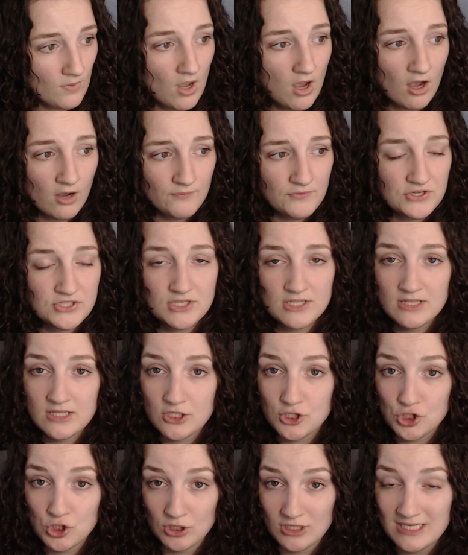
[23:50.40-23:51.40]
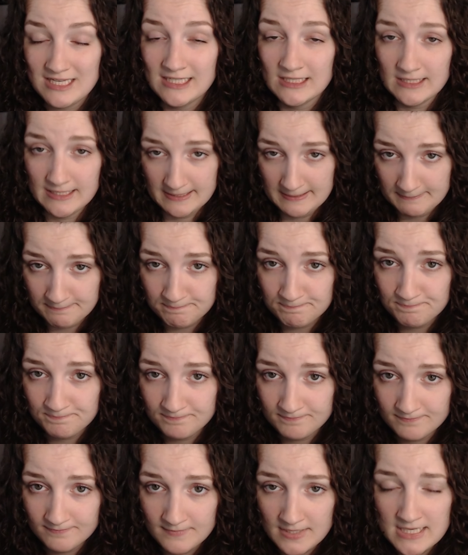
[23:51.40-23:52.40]
Obviously this should kill him.
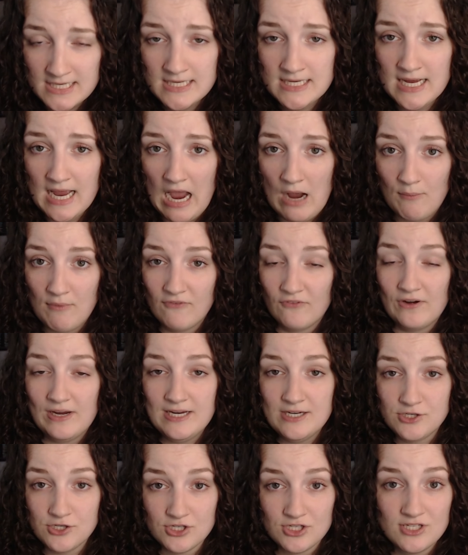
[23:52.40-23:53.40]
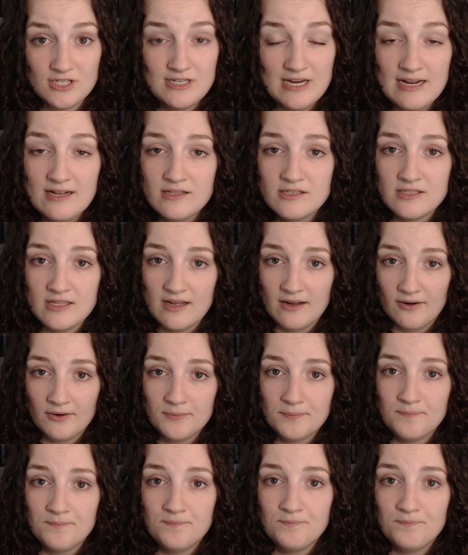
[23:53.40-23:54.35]
However, he just stands there,